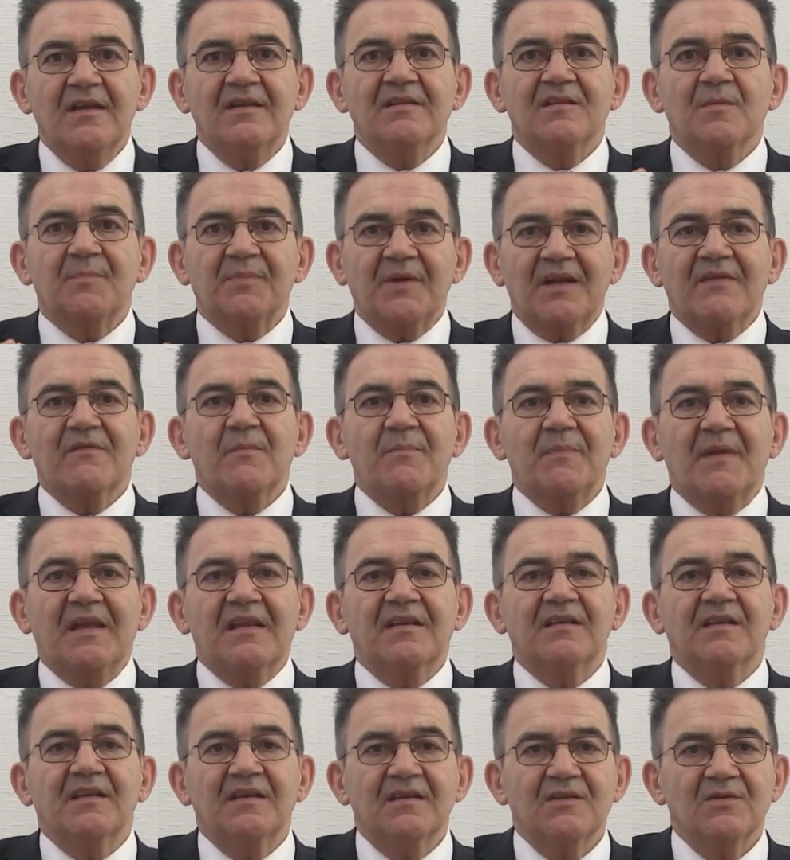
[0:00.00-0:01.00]
in the private
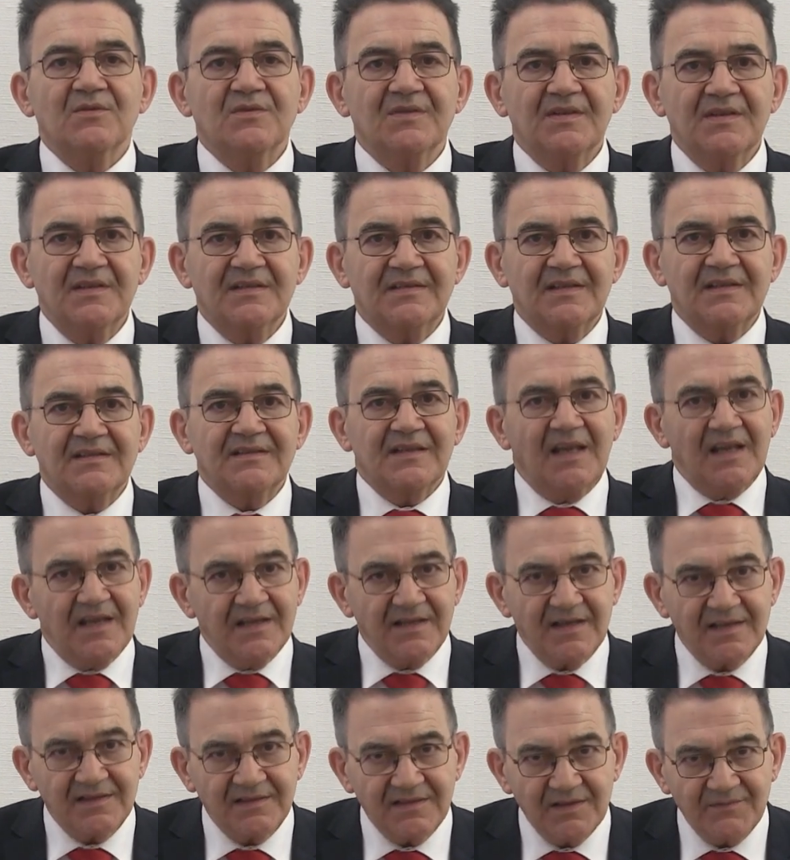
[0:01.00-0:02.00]
banking industry that
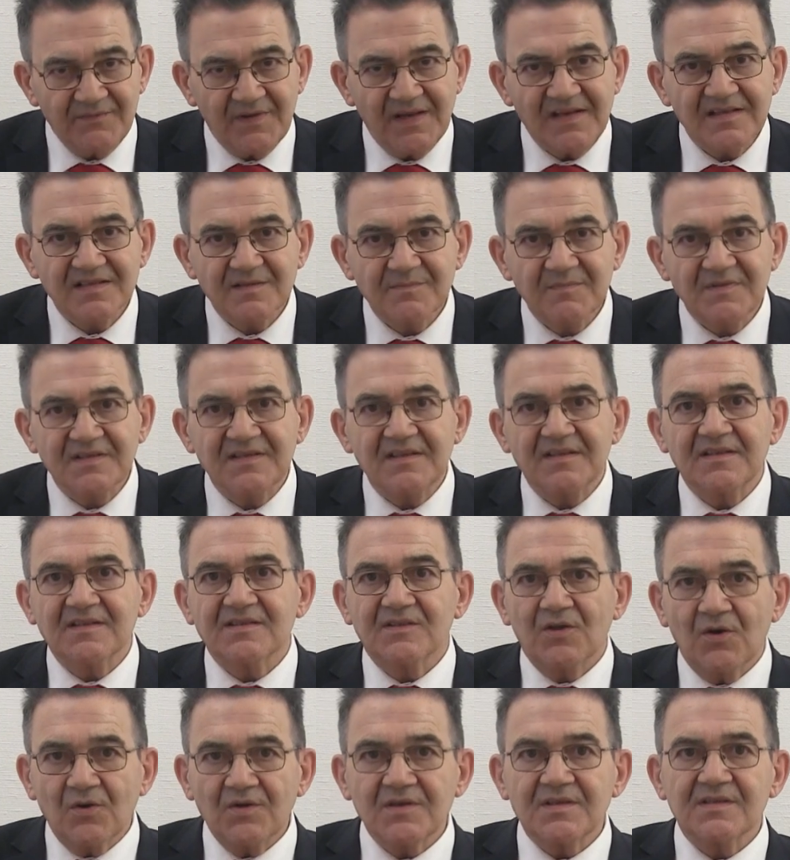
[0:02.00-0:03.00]
direct investments in
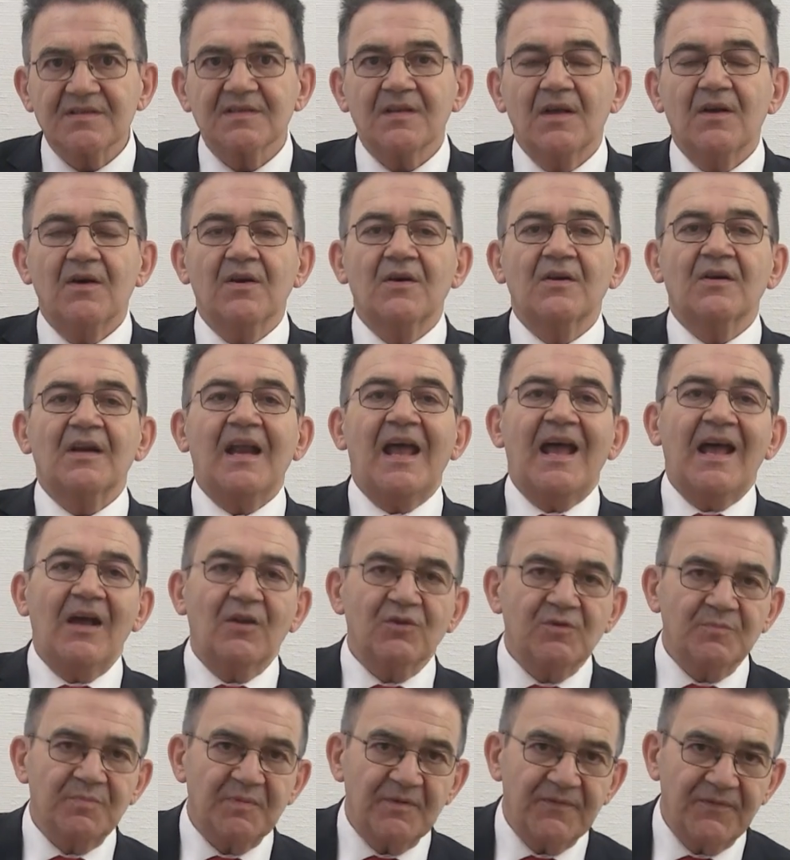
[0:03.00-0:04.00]
stocks are
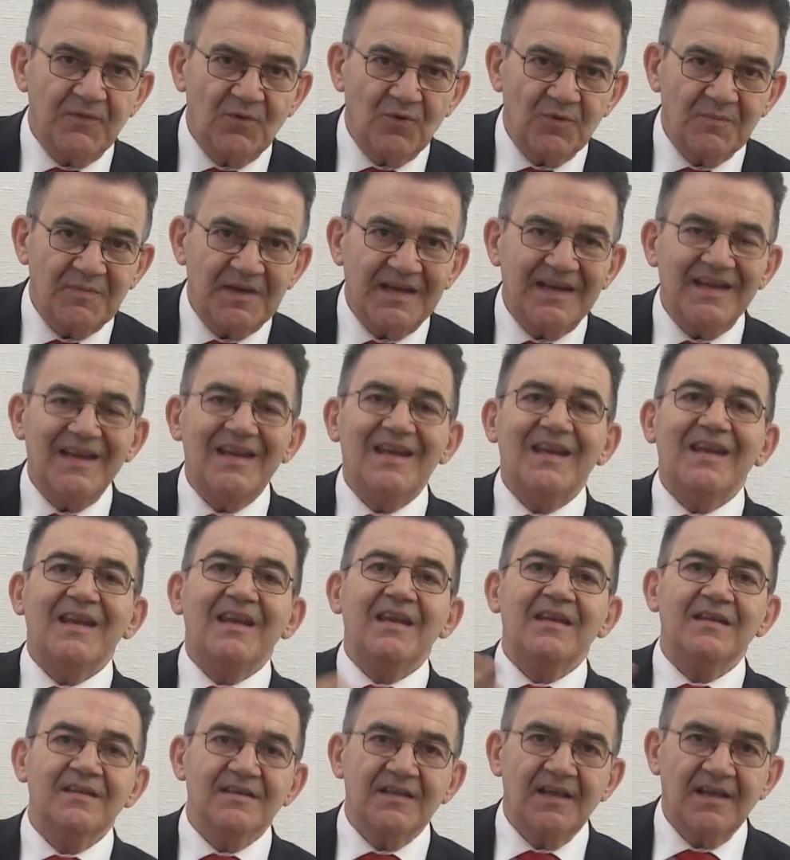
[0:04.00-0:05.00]
outperforming
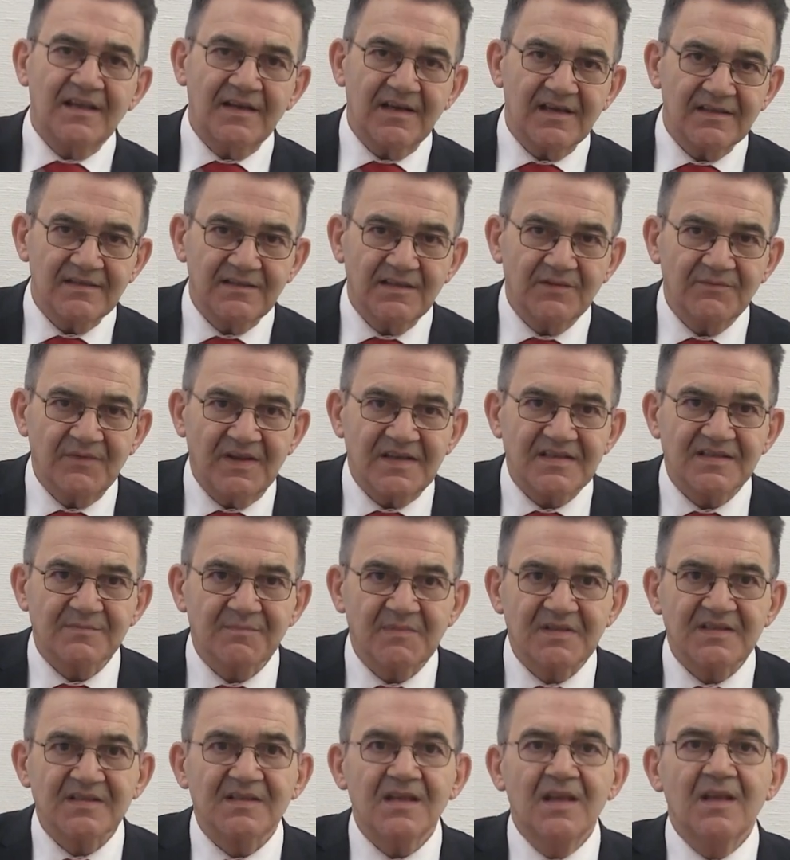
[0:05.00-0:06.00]
indirect
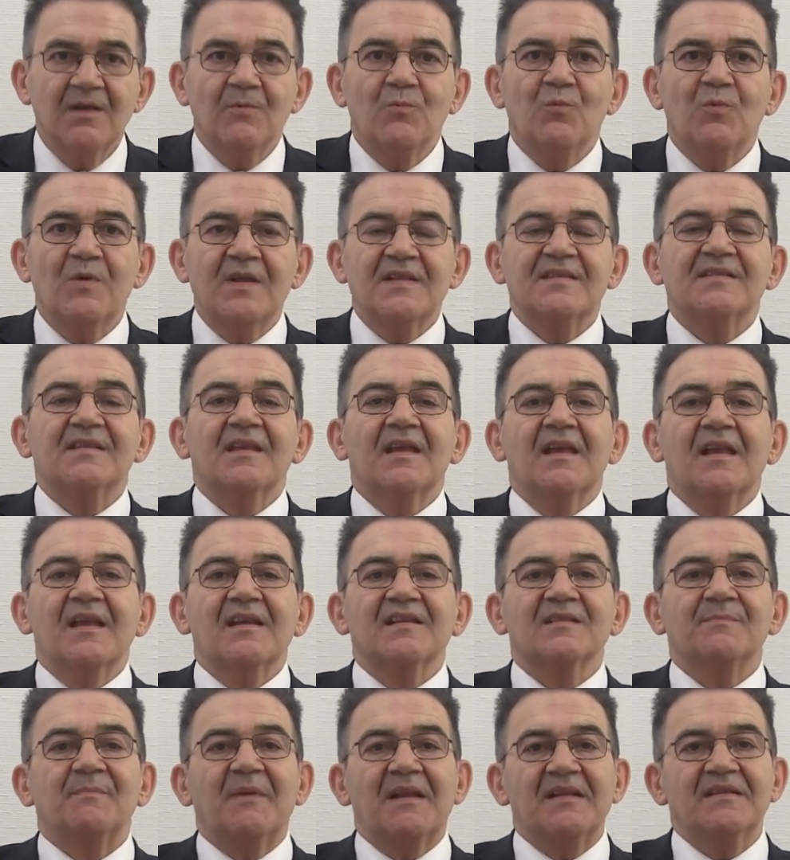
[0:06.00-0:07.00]
investments with
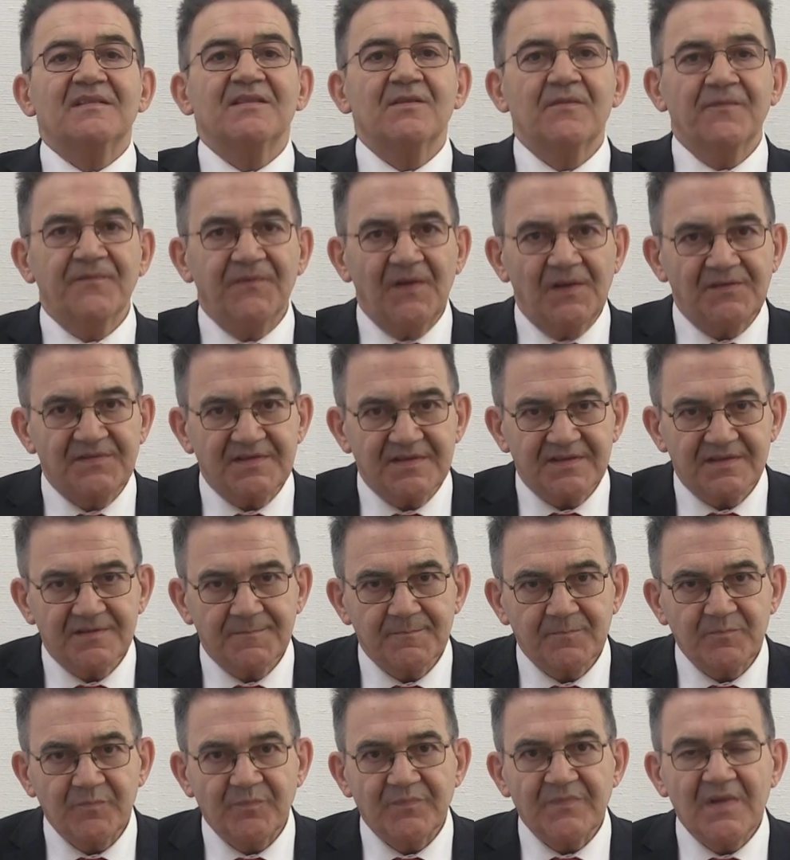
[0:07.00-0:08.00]
expensive funds.